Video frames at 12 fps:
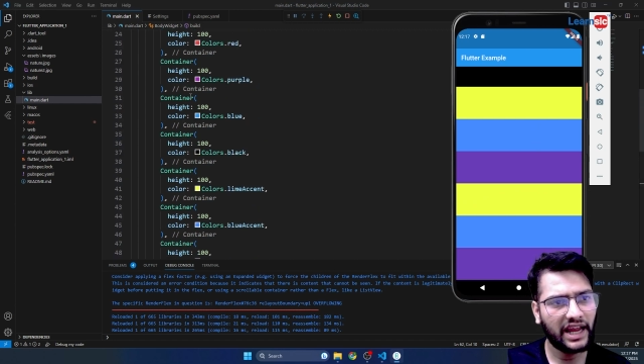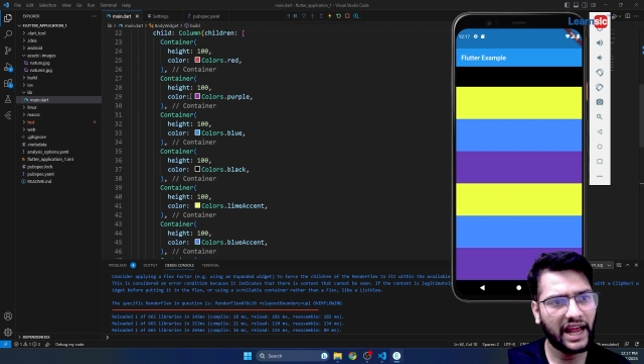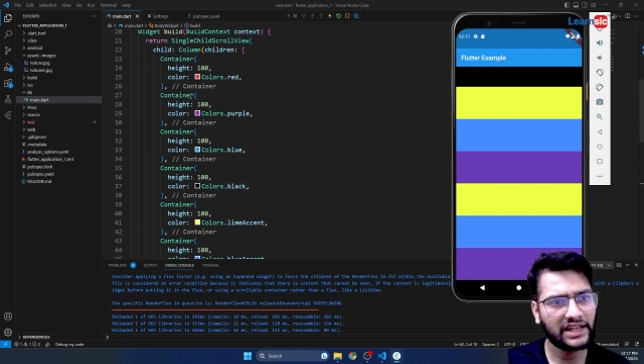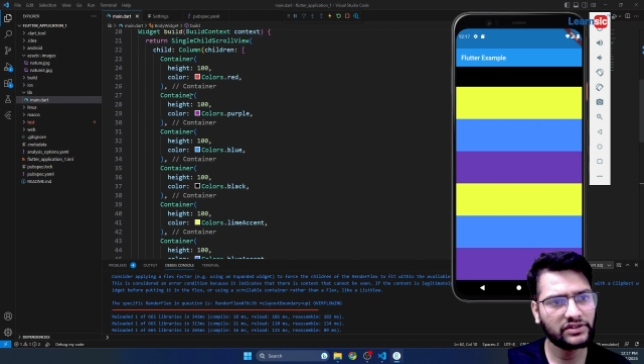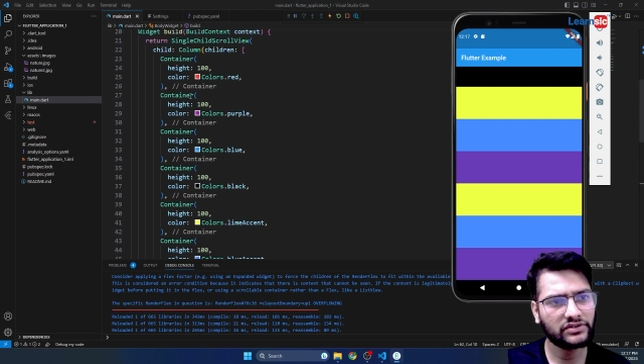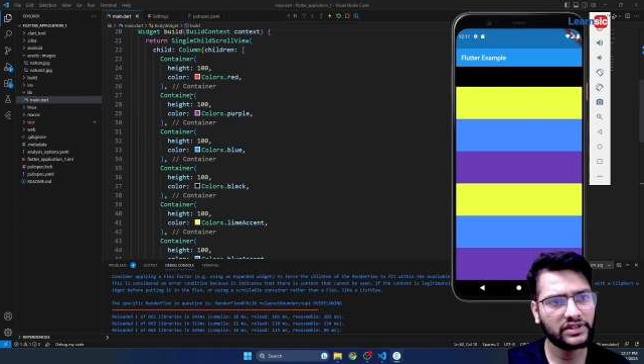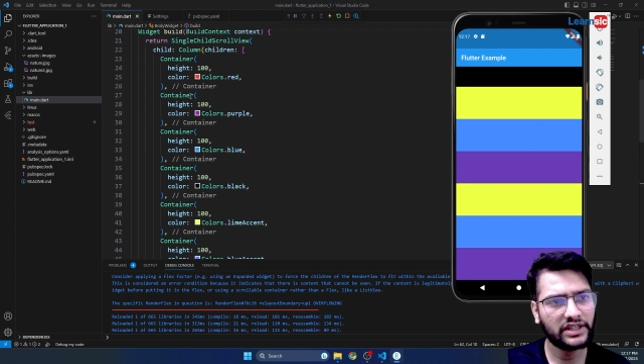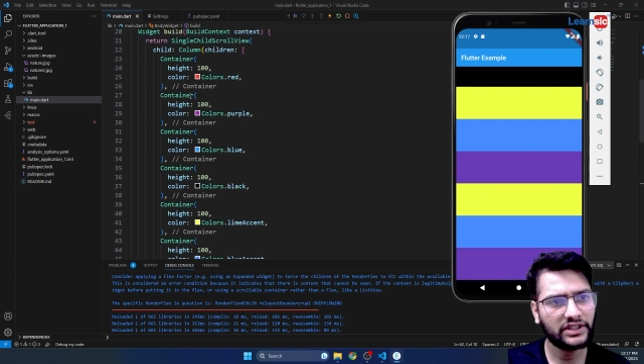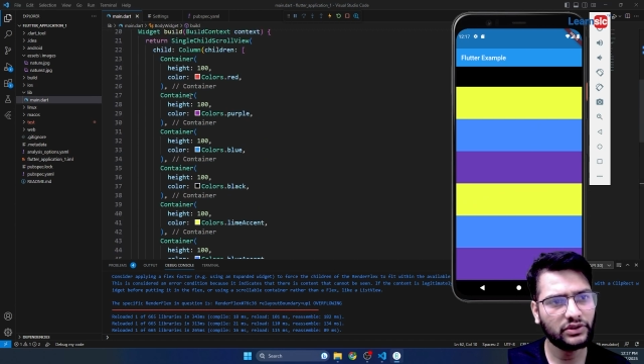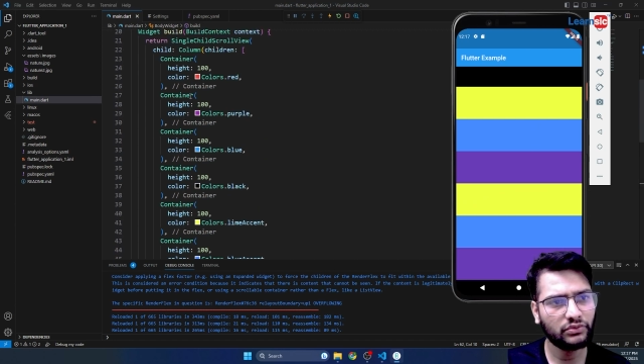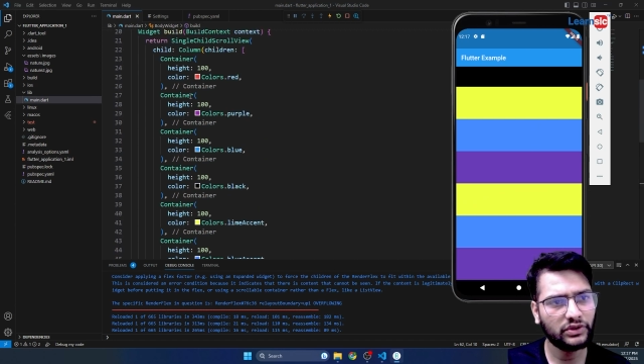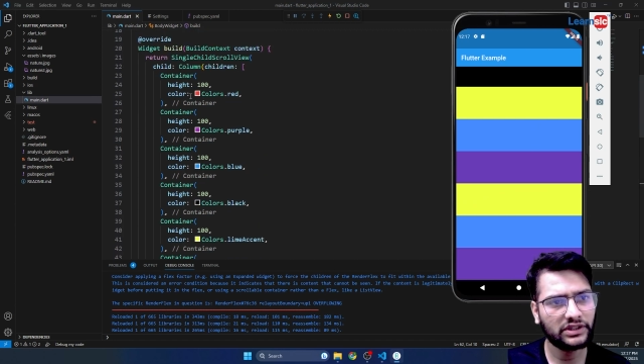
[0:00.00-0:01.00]

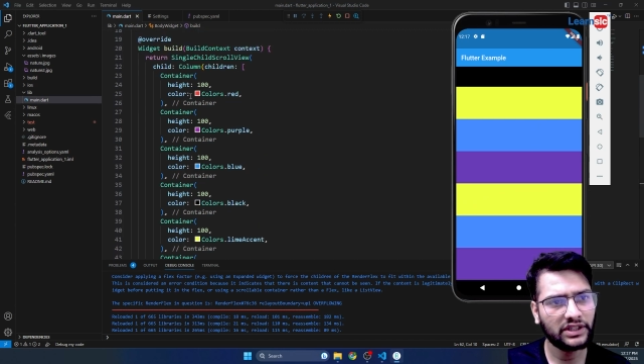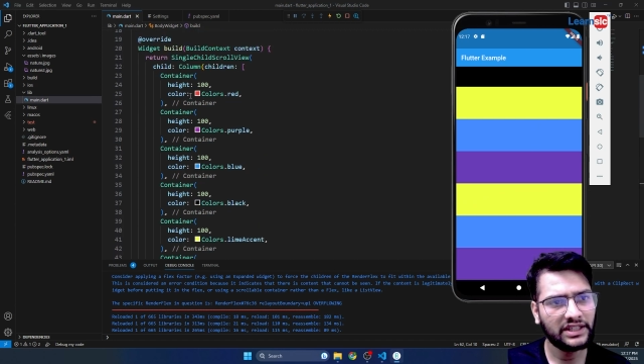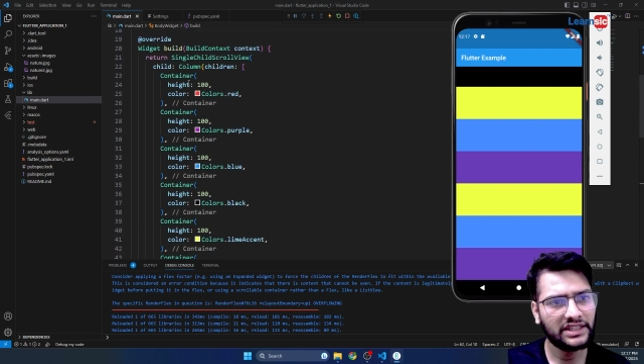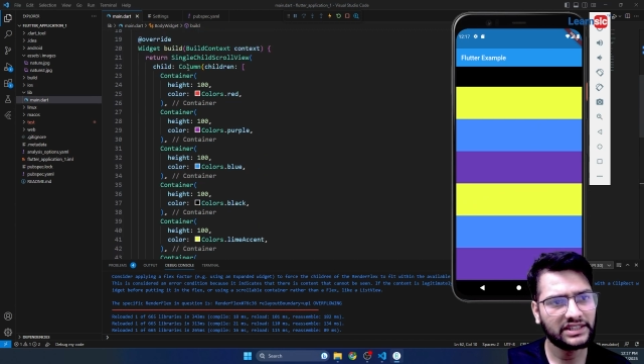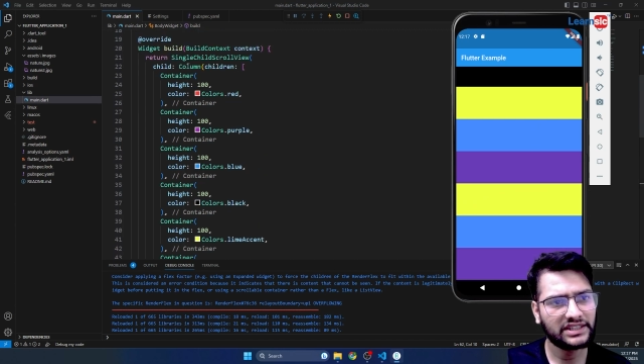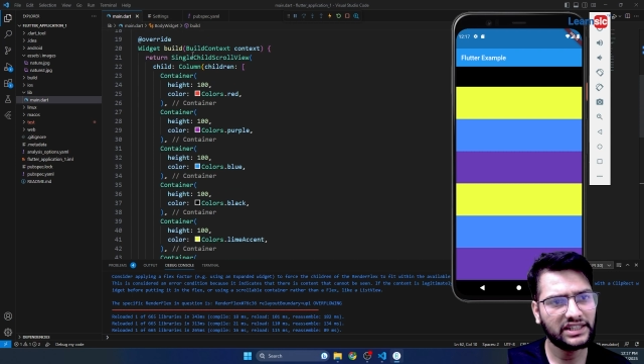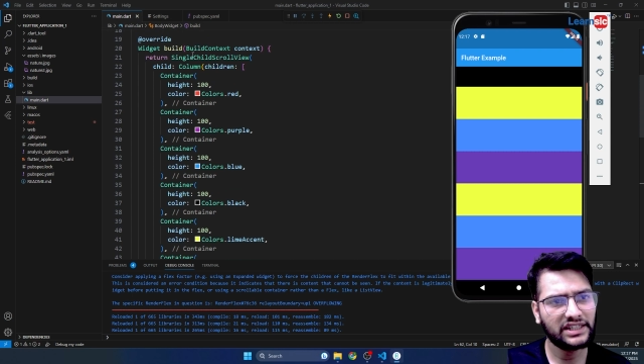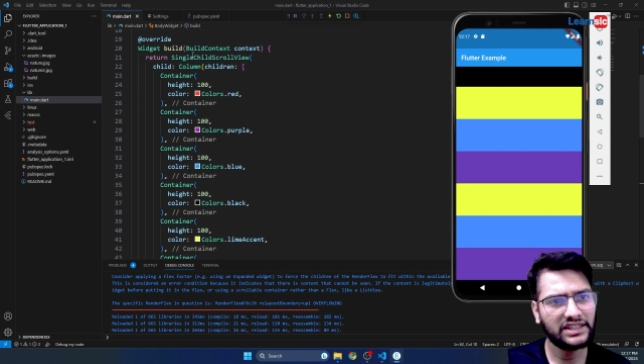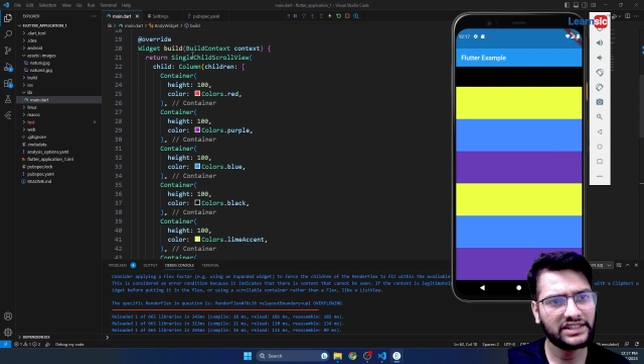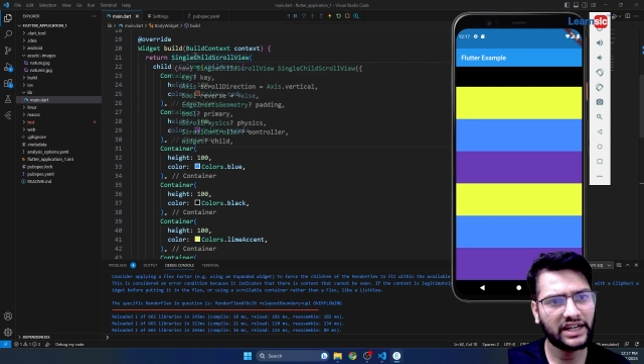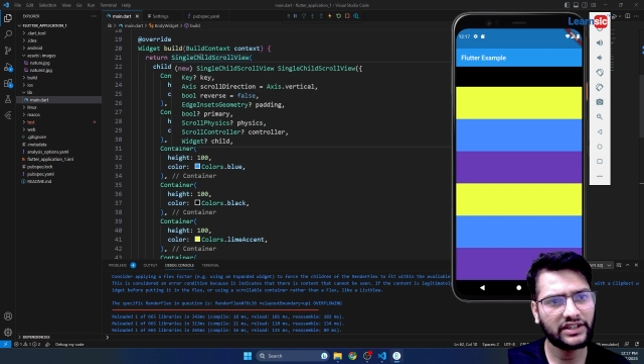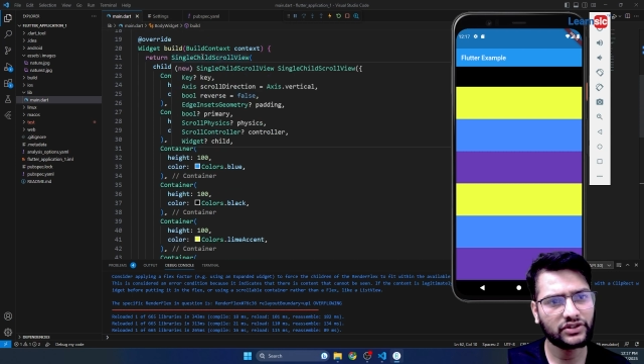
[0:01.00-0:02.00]
associated with single
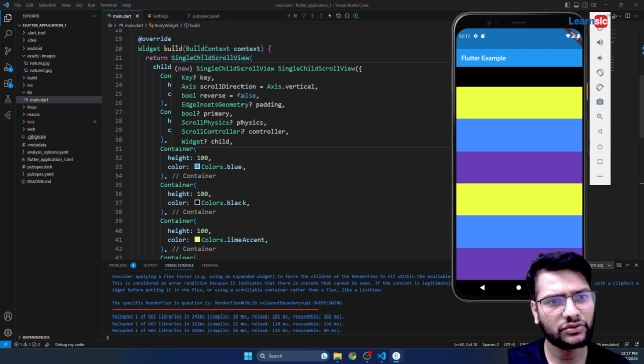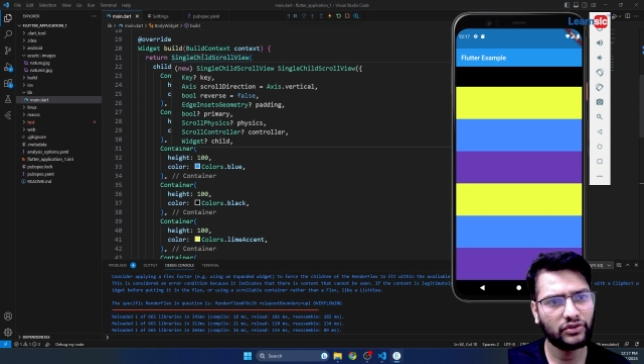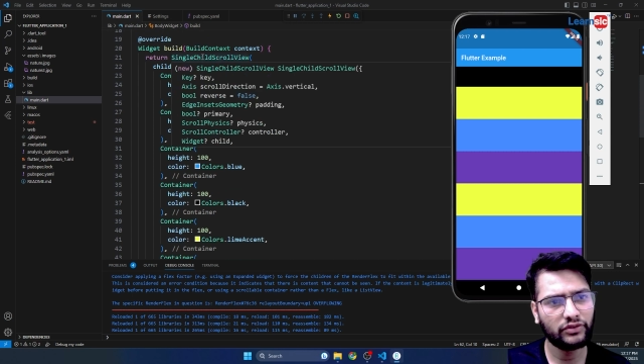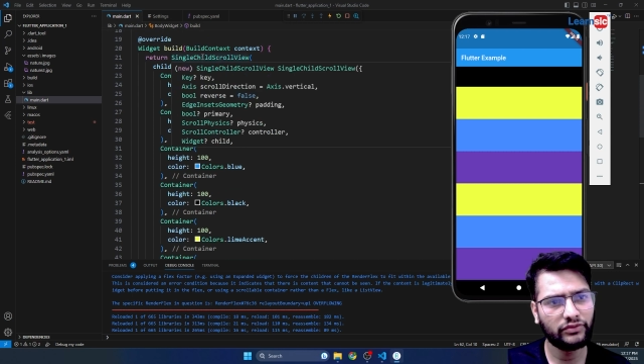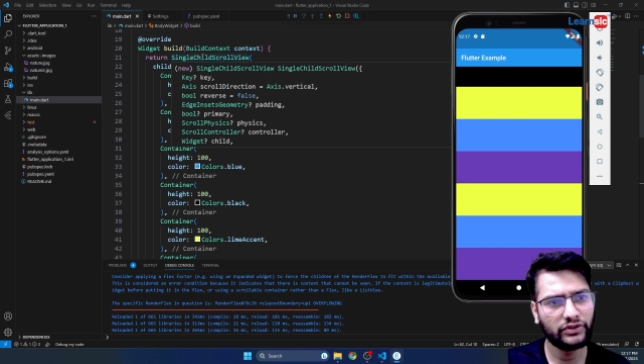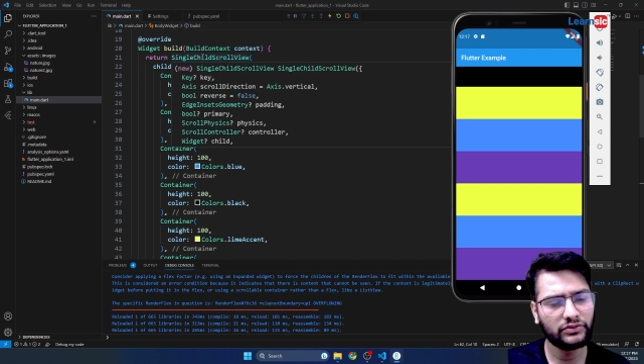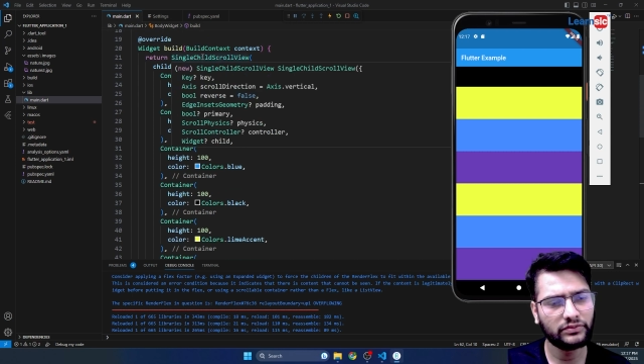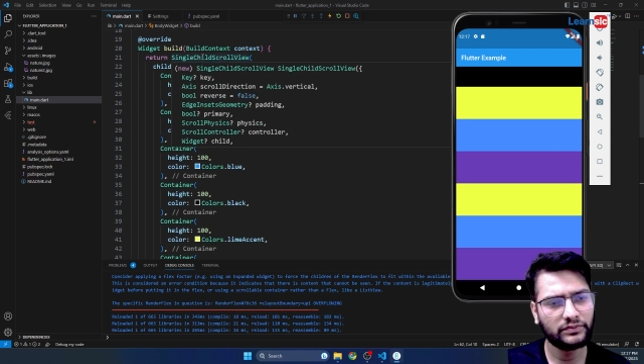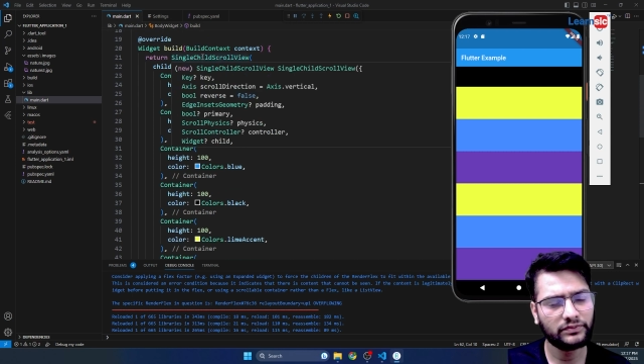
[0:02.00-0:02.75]
child scroll view.